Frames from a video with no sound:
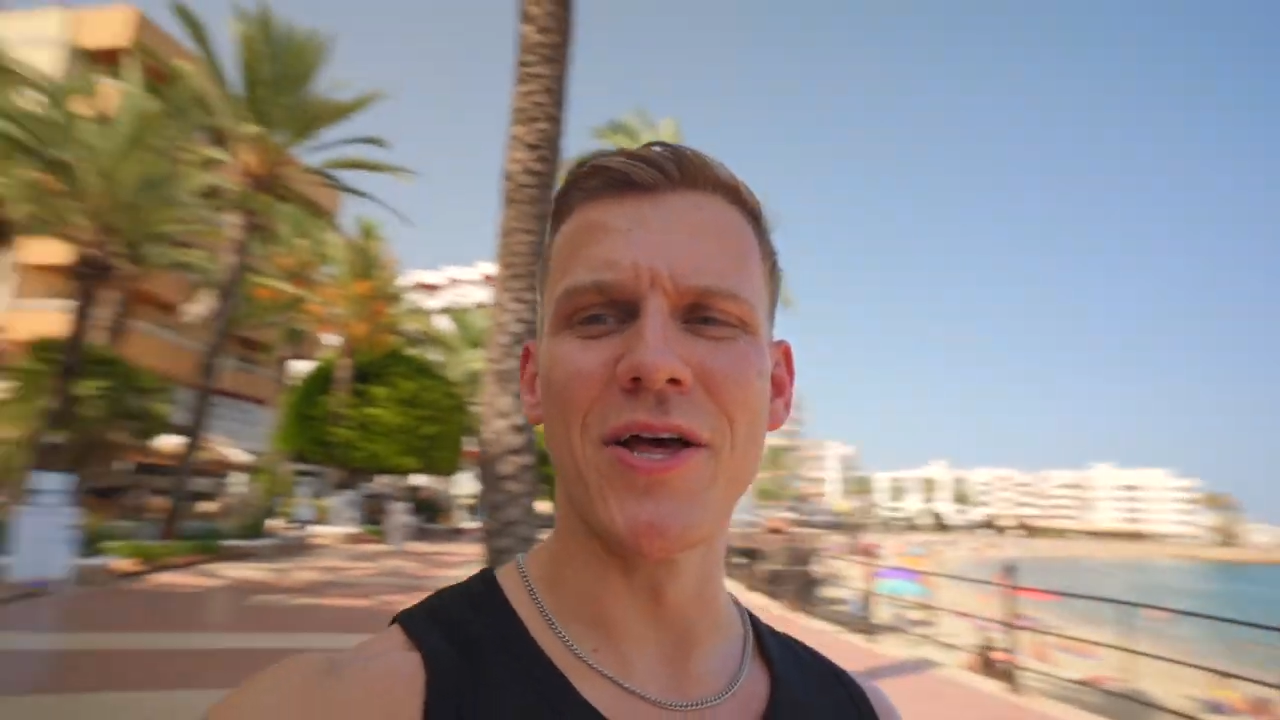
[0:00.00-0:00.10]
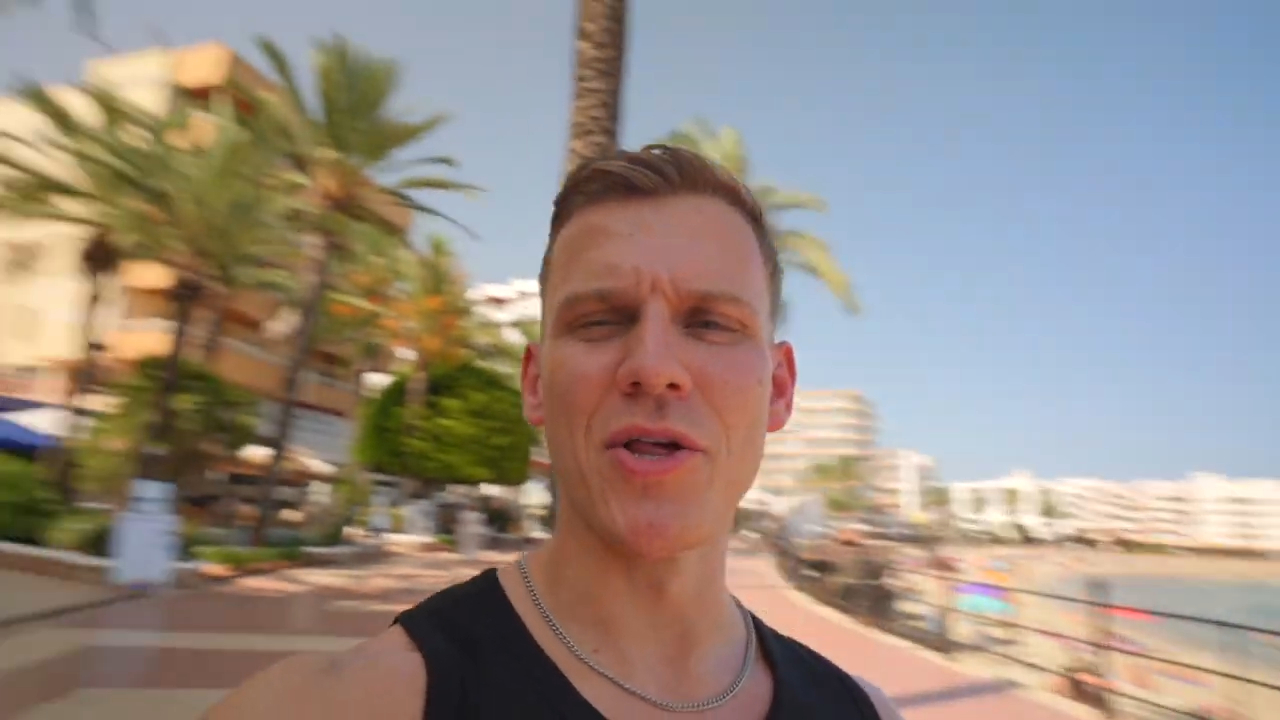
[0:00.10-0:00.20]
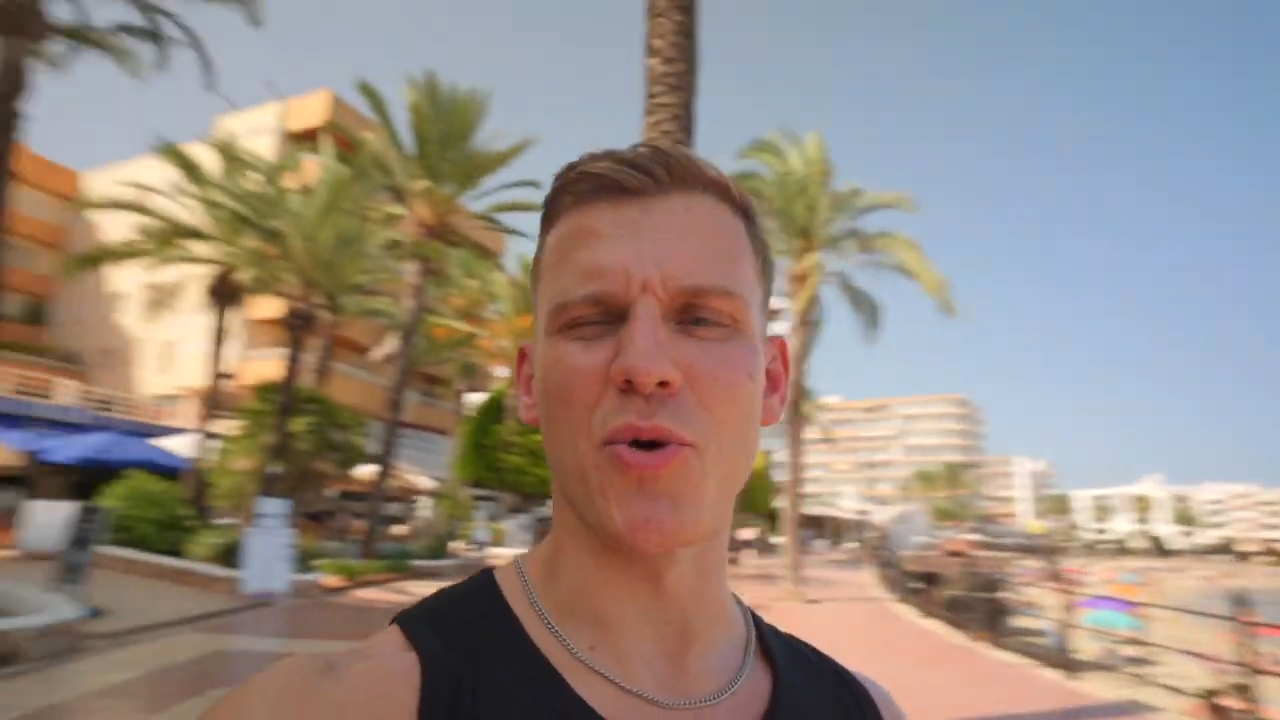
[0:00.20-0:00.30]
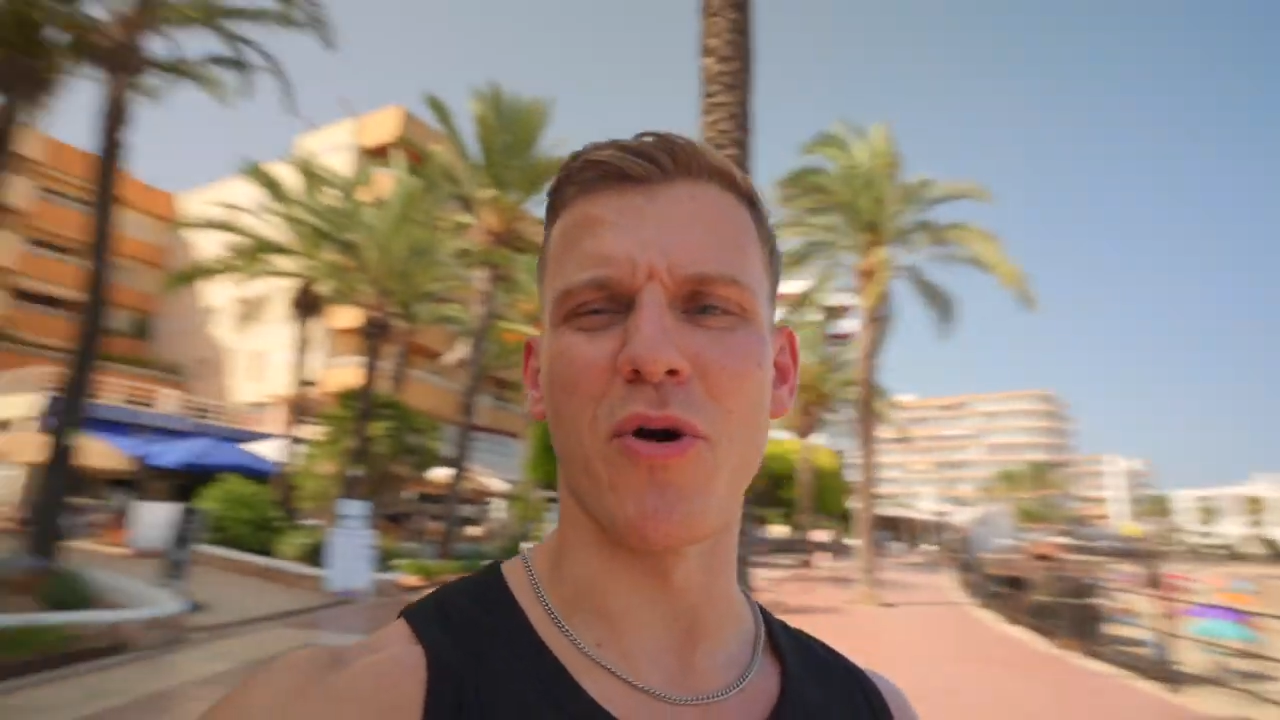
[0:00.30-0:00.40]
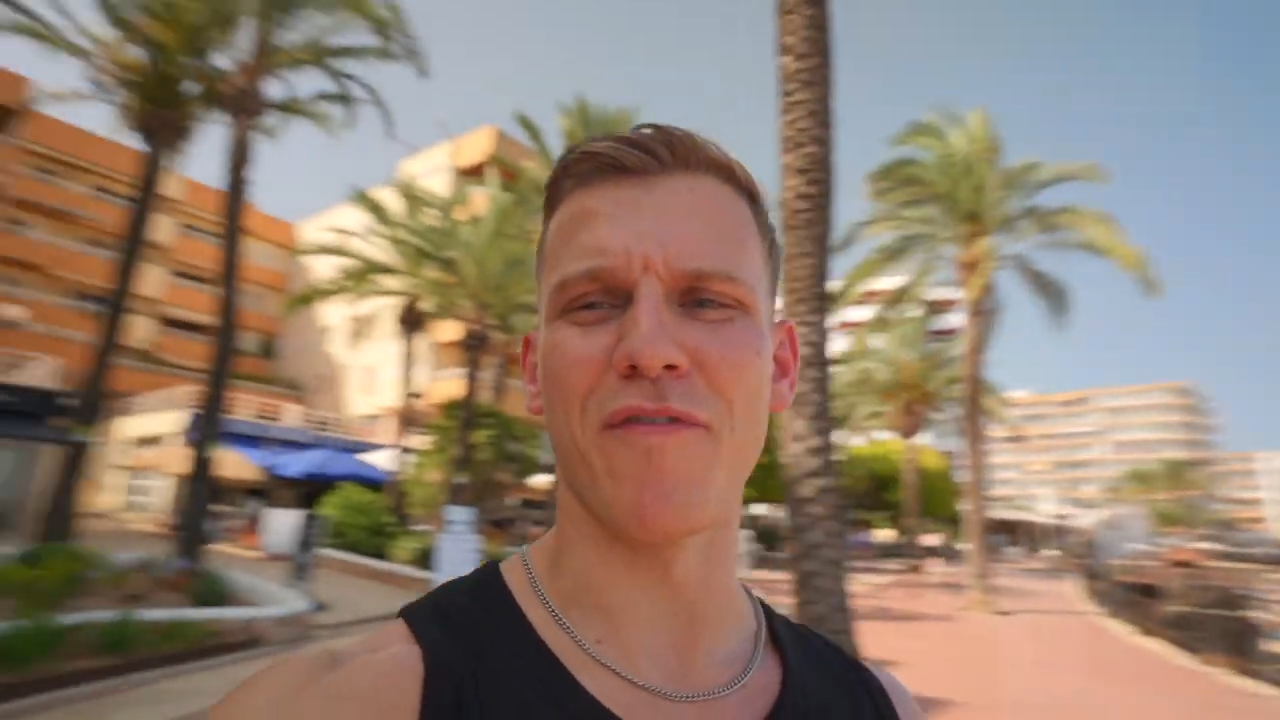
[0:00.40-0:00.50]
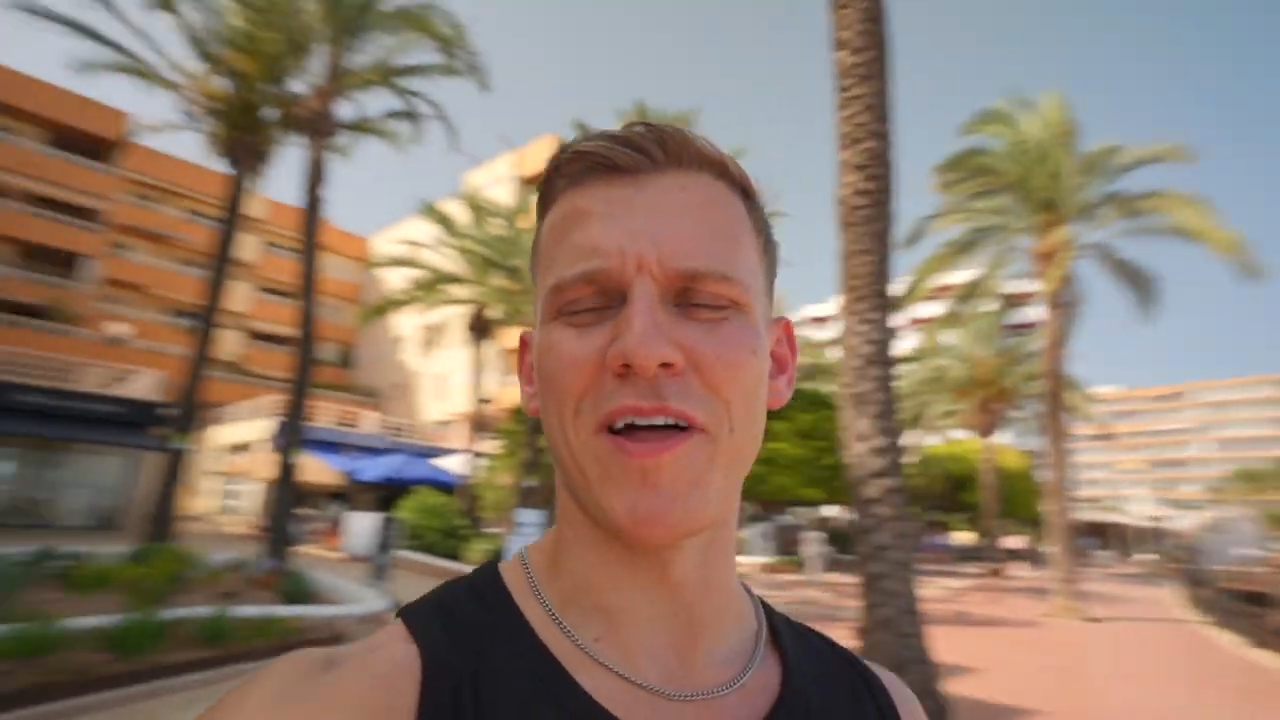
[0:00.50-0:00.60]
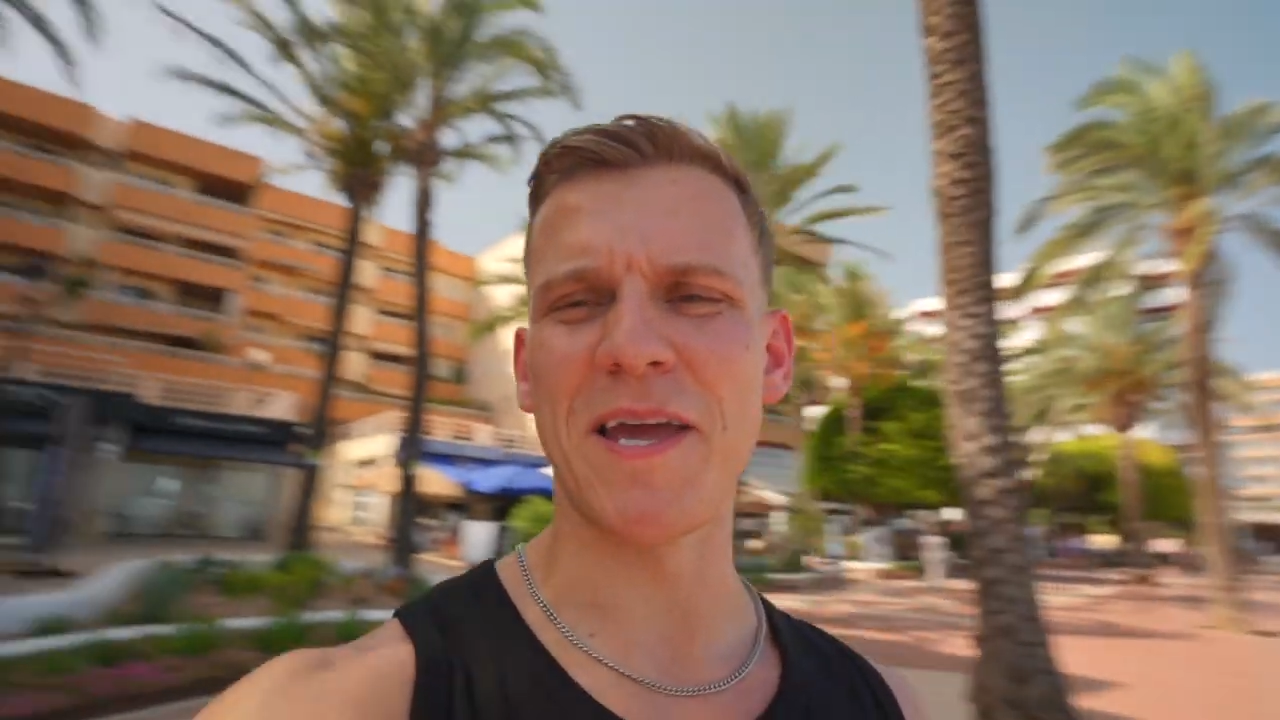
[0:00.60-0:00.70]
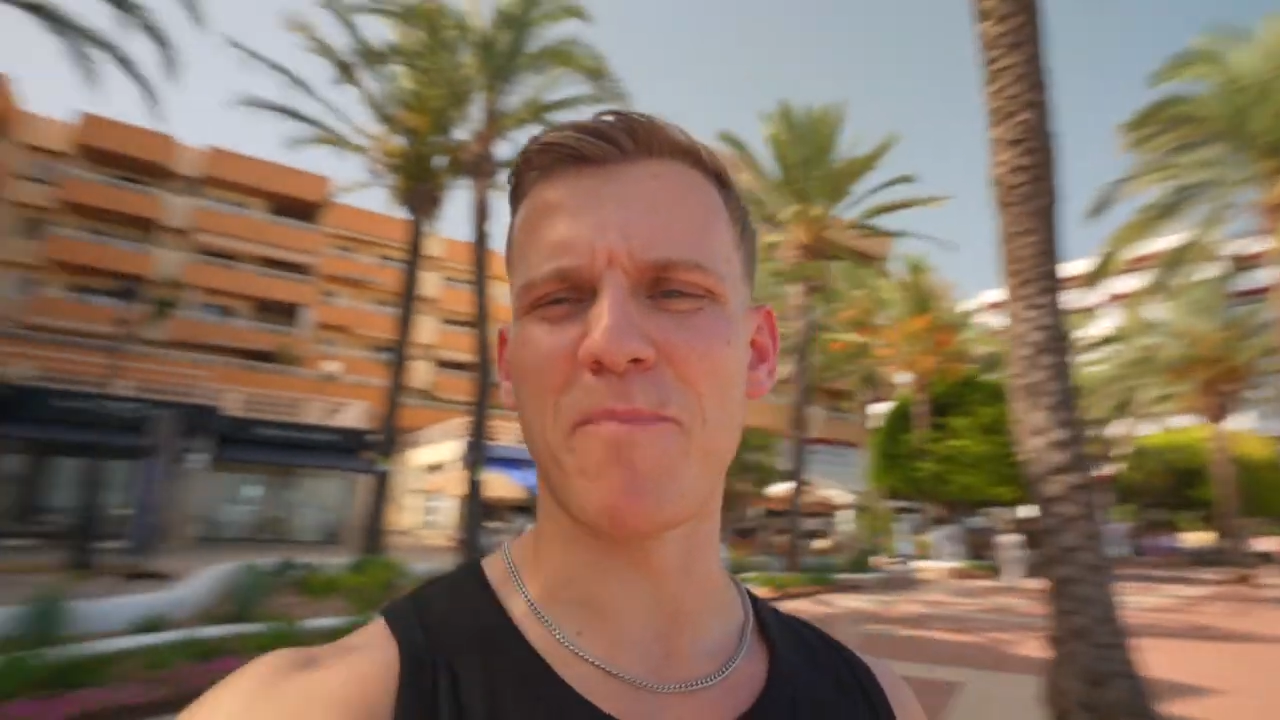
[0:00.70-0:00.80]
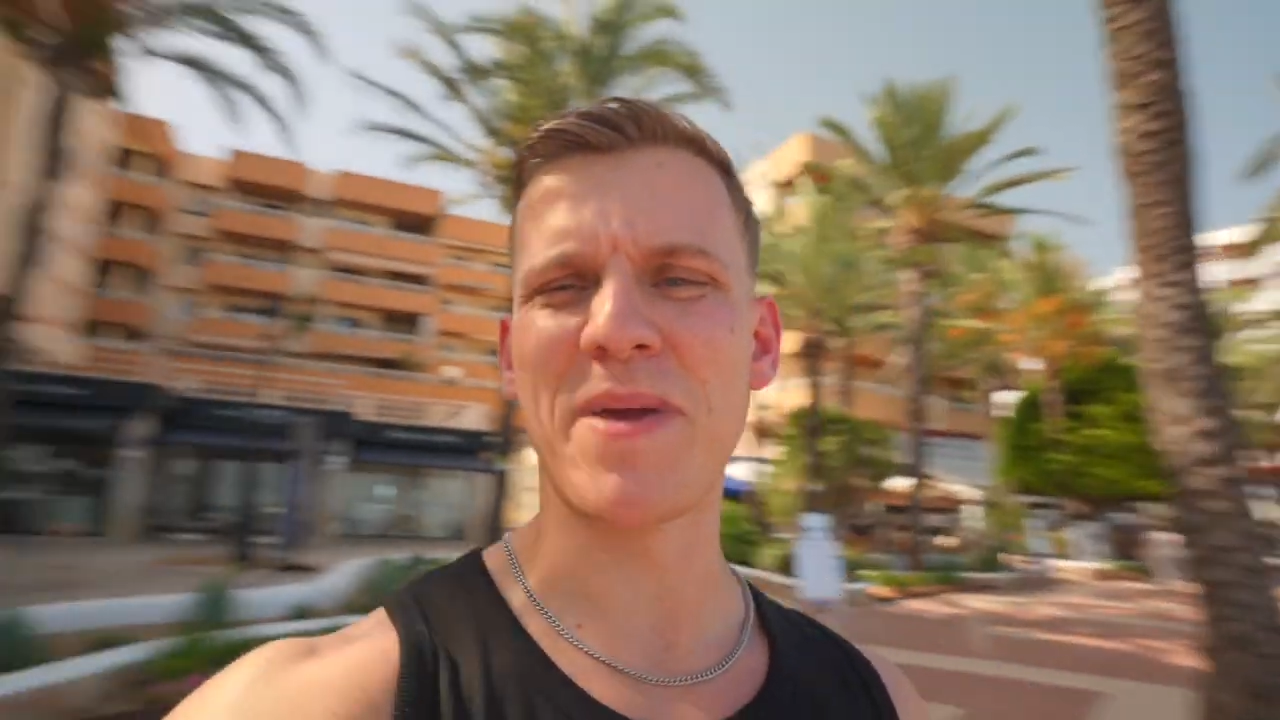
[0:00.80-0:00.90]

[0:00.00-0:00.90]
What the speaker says: sort of like